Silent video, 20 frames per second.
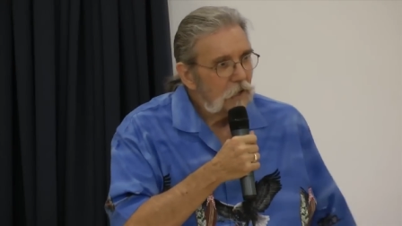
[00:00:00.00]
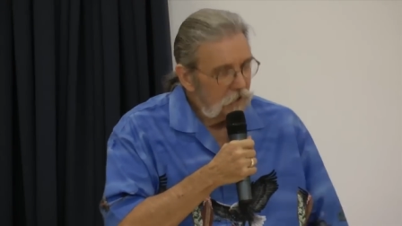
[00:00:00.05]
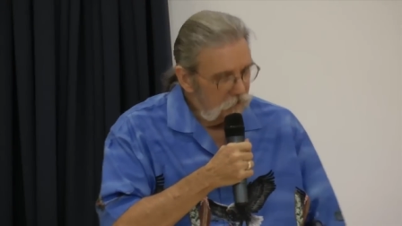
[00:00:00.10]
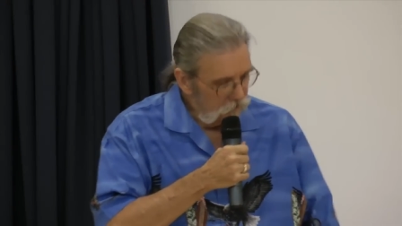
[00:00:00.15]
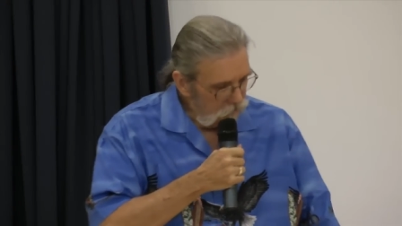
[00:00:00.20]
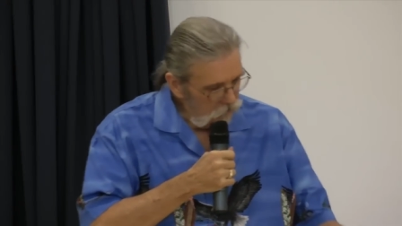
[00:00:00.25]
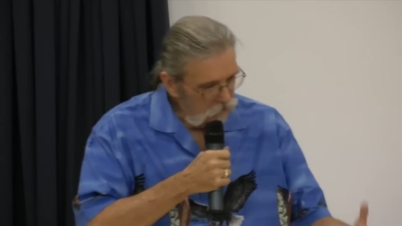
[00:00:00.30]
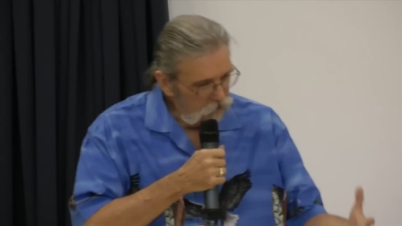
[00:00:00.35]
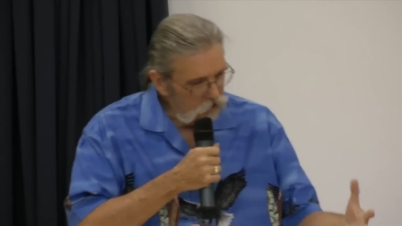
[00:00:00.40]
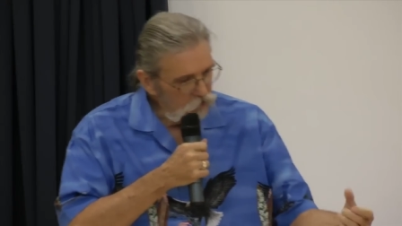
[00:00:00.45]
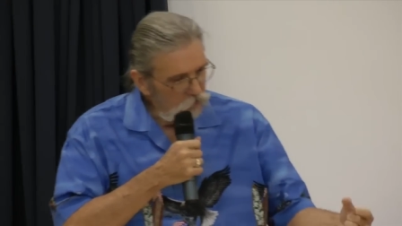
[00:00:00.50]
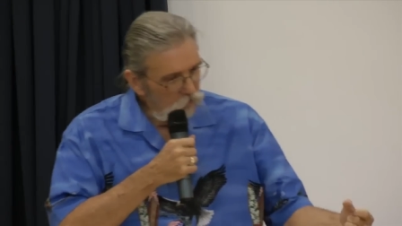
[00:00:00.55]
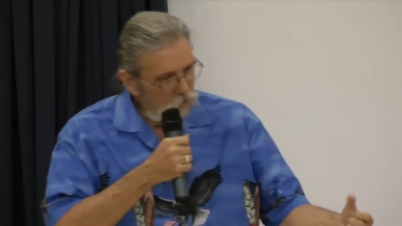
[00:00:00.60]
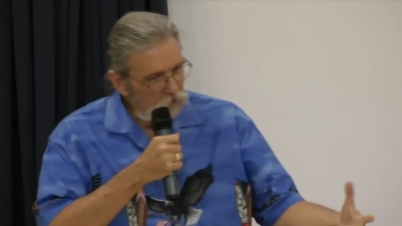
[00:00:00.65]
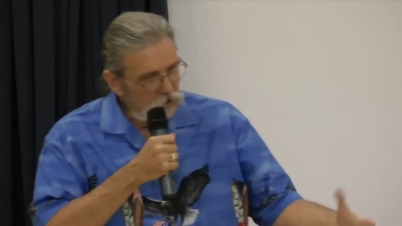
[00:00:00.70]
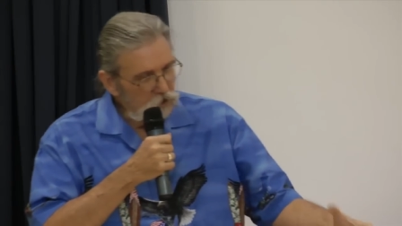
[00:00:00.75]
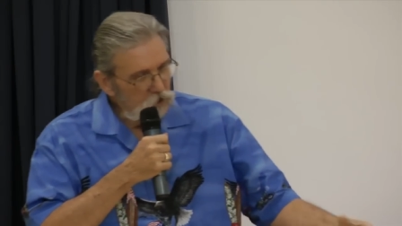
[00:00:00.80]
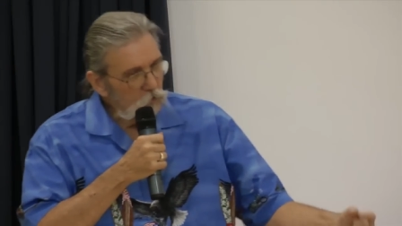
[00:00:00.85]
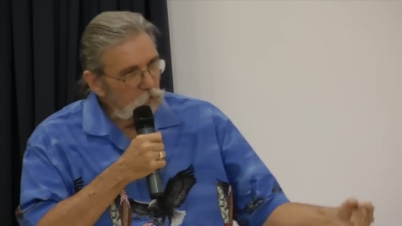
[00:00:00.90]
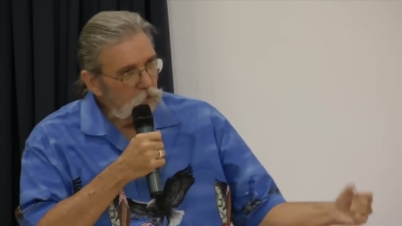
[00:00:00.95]
And then he
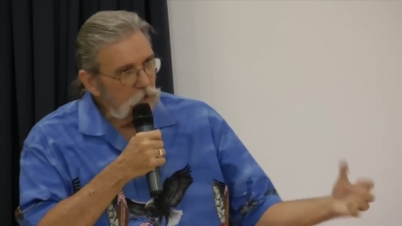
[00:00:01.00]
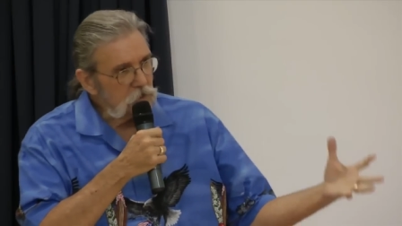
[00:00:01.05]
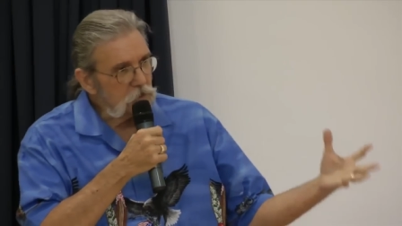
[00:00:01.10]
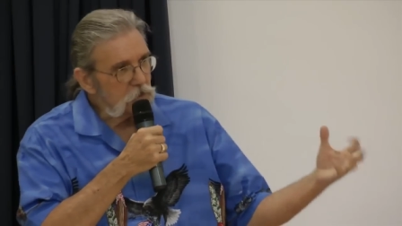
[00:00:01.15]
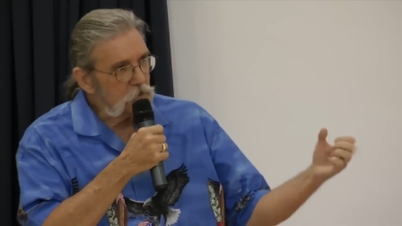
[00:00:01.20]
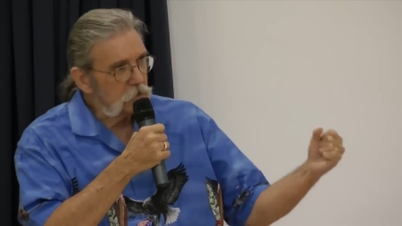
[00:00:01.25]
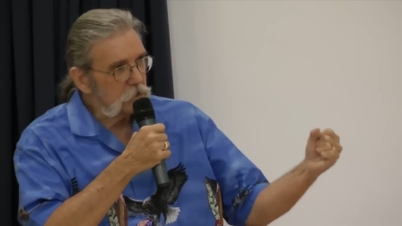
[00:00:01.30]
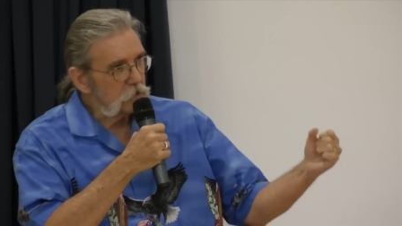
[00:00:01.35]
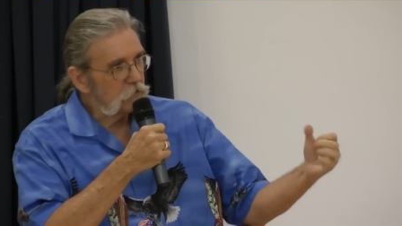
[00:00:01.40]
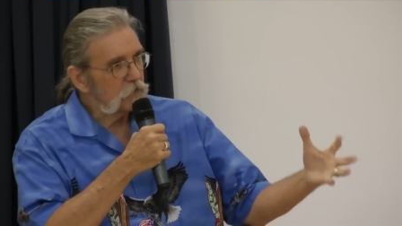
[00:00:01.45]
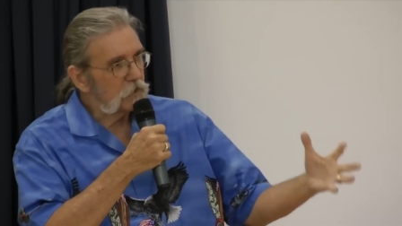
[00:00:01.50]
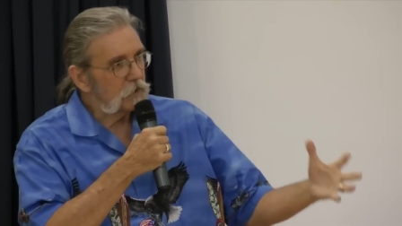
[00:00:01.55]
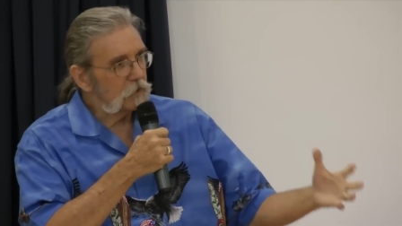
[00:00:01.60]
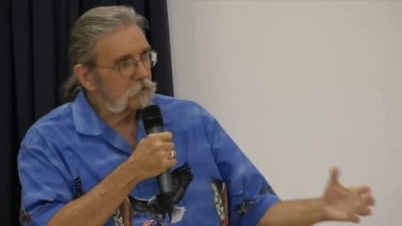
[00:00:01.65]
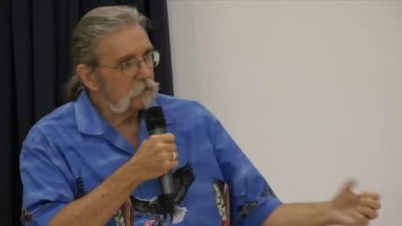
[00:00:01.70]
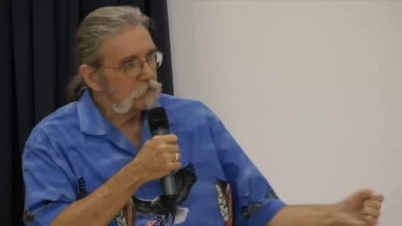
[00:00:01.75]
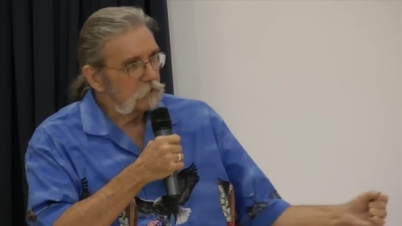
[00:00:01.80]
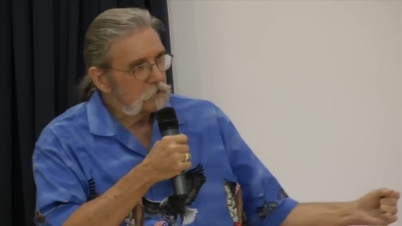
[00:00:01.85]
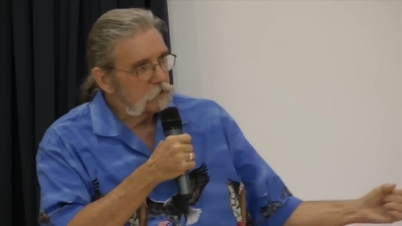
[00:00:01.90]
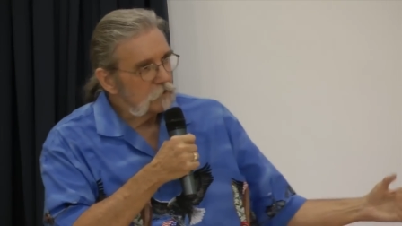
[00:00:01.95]
started squeezing his
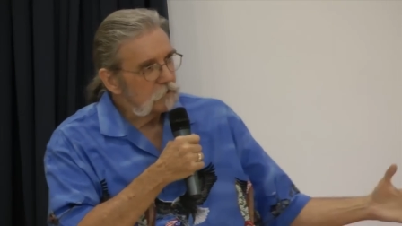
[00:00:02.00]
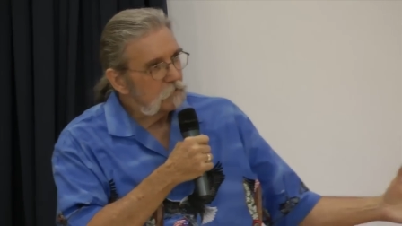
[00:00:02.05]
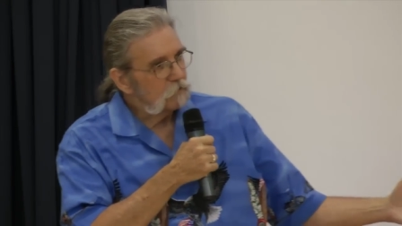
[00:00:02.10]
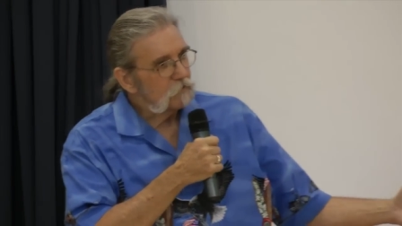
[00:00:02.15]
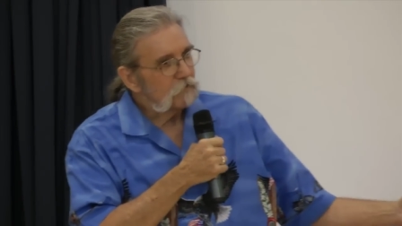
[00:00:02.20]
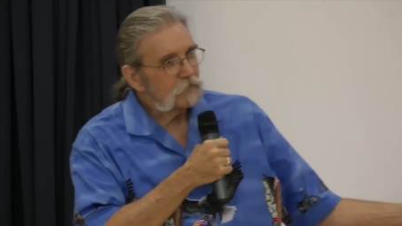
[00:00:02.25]
fingers.